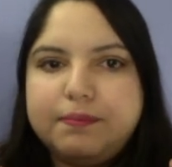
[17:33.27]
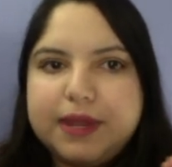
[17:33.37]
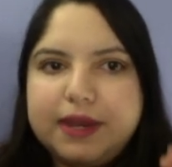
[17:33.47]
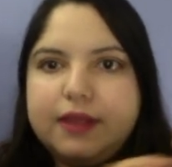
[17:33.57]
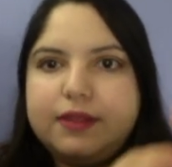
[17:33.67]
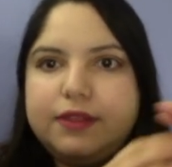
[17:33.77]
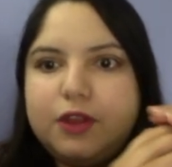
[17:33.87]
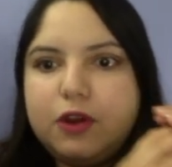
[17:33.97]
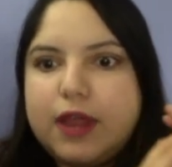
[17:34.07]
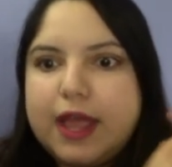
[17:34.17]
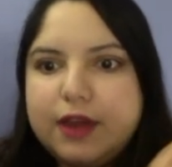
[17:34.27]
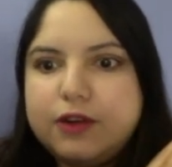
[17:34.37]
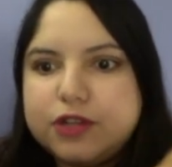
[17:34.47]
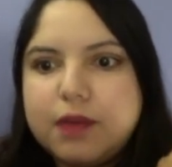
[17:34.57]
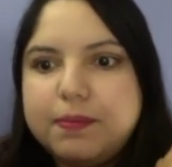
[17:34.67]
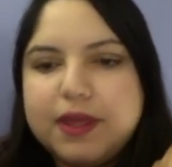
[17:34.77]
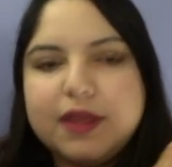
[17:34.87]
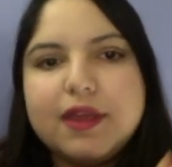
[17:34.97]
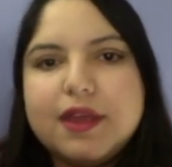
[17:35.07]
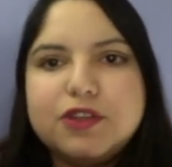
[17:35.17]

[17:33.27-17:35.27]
beneath your header topic.